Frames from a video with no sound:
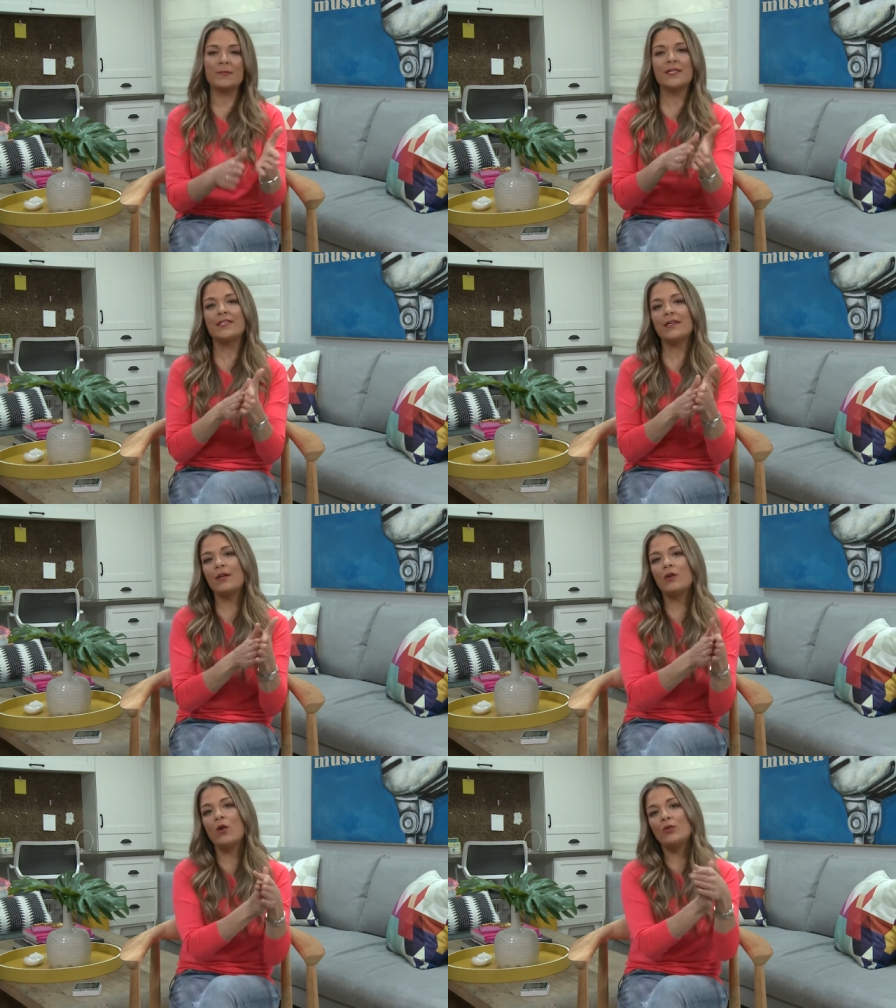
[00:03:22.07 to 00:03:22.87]
but it's
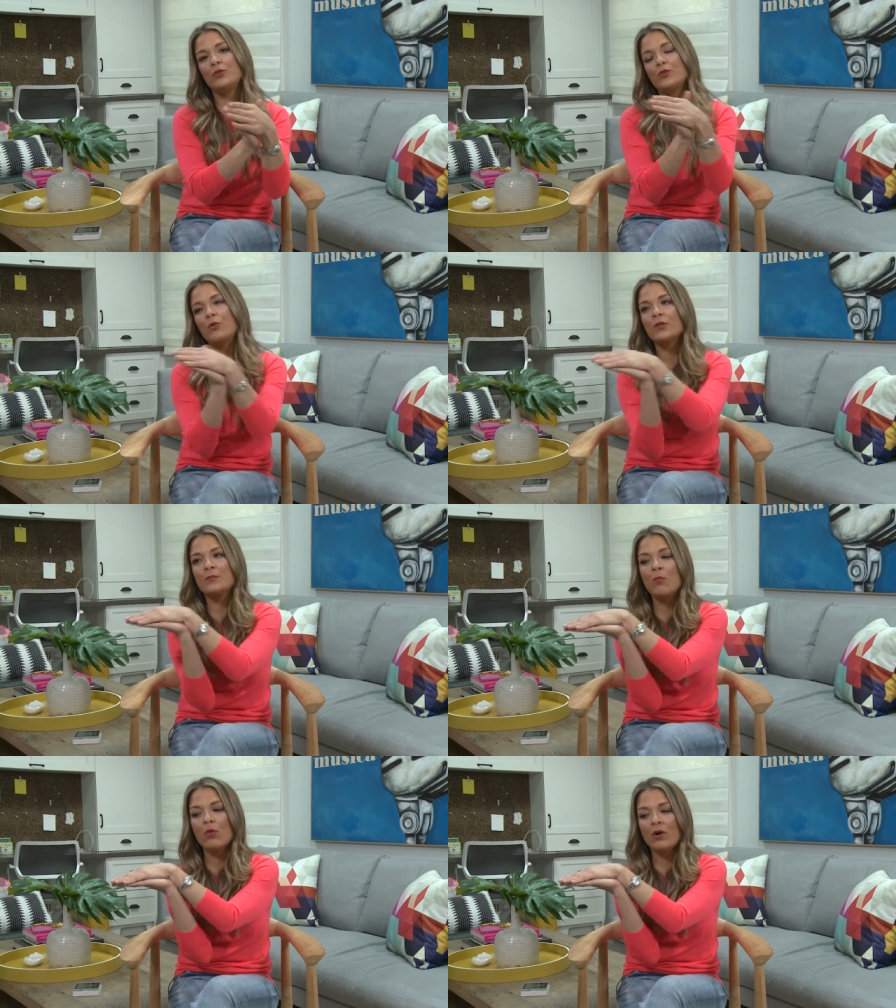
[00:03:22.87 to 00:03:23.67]
gonna go towards
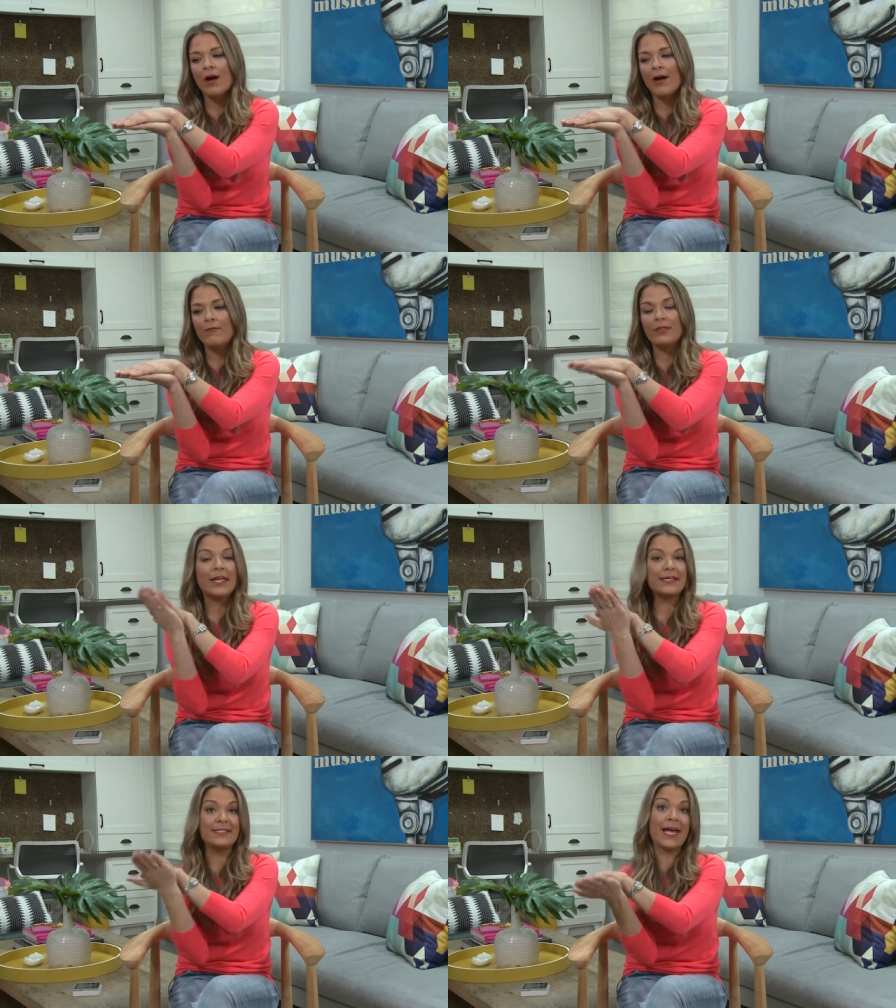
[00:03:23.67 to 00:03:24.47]
more of
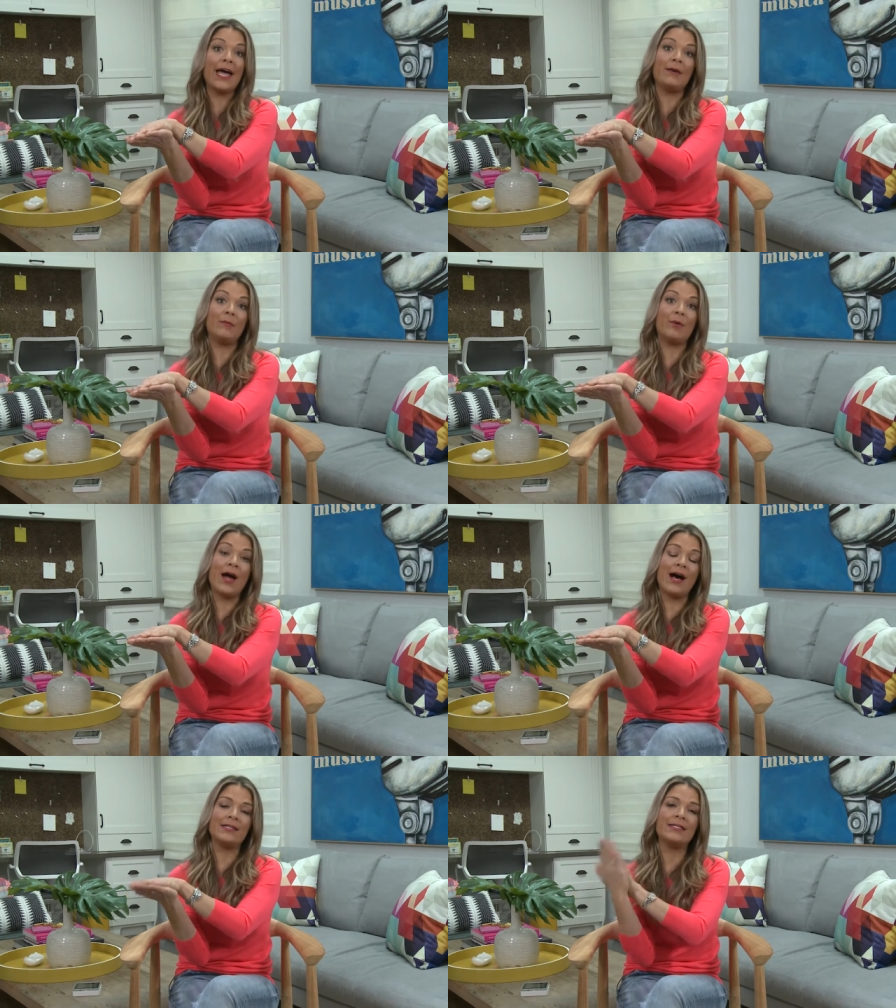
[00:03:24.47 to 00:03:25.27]
like a satin
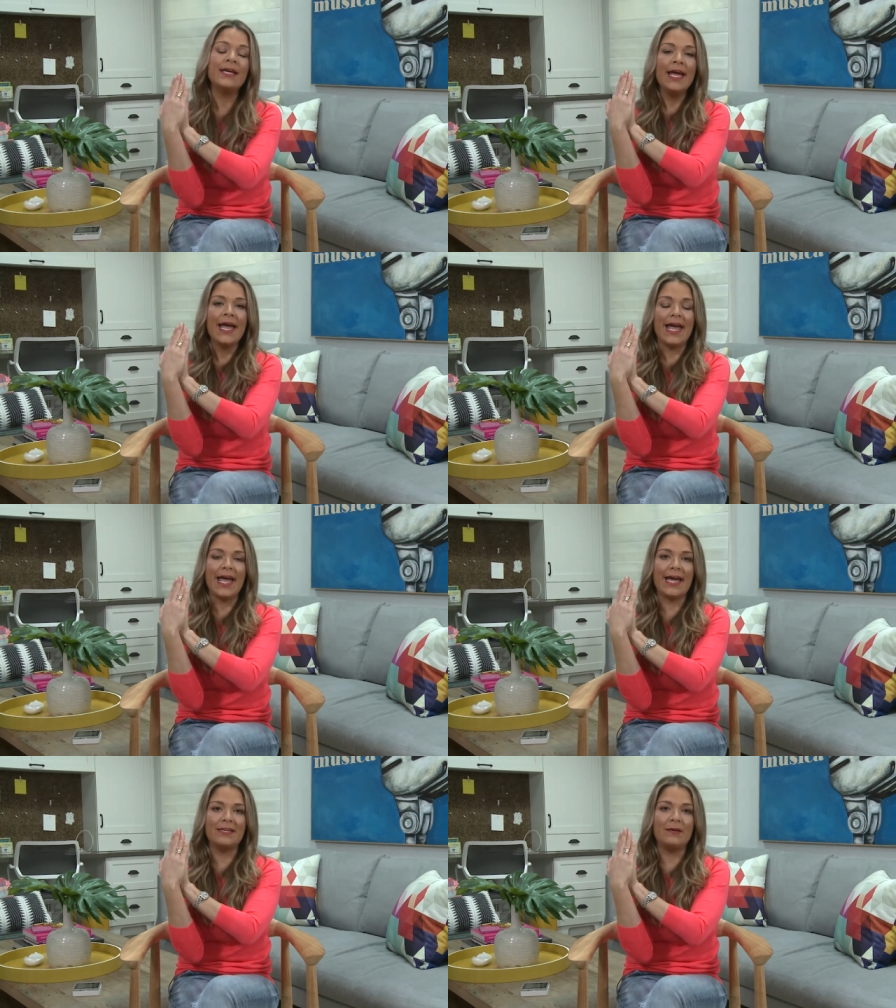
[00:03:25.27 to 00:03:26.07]
brass
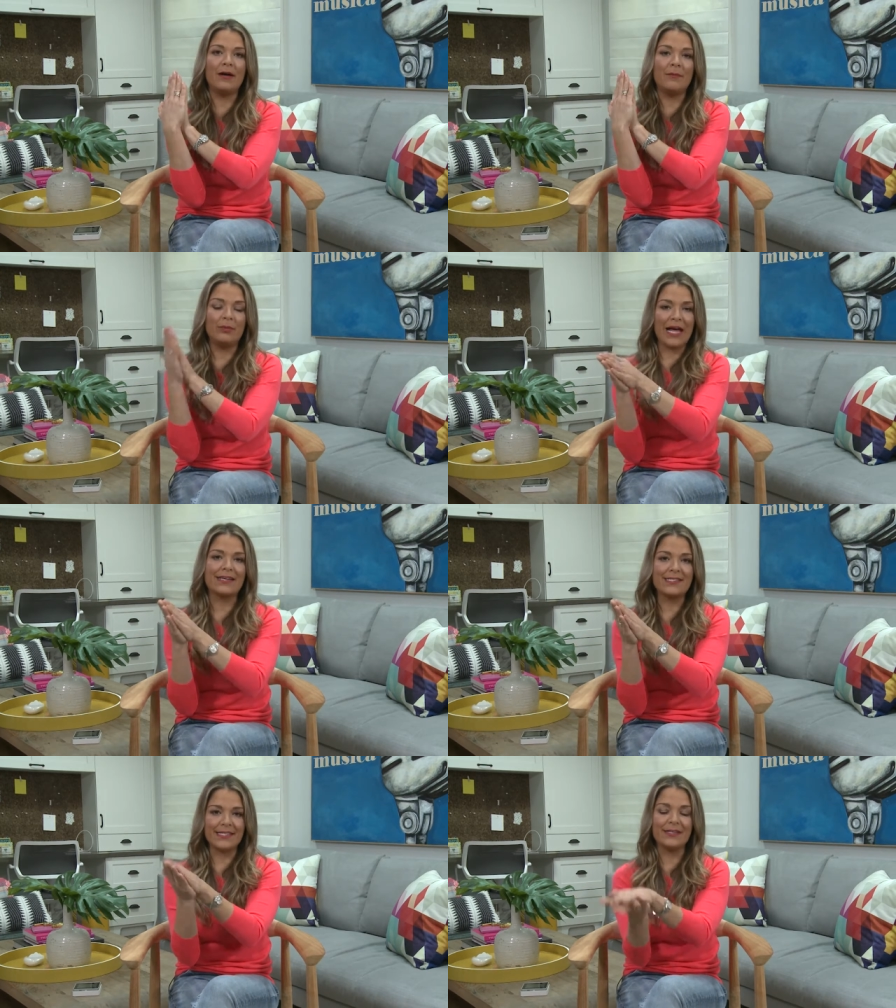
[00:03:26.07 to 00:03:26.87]
and uh,
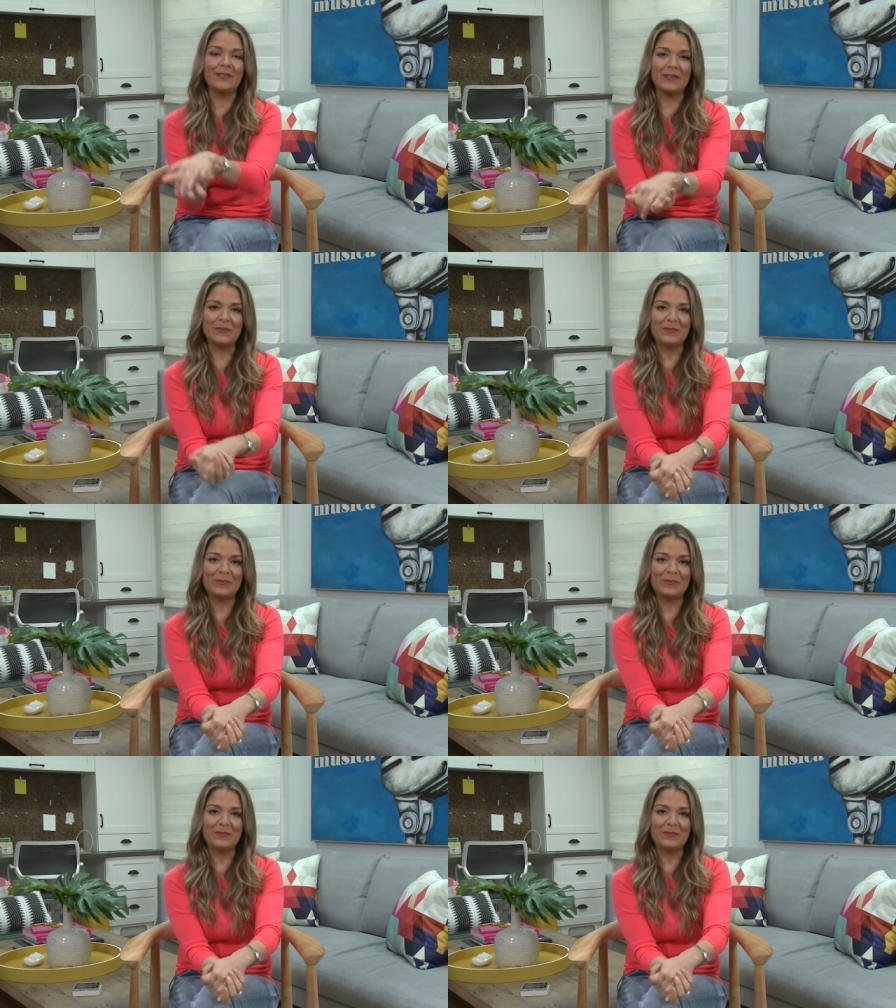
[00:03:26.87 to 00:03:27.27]
black steel.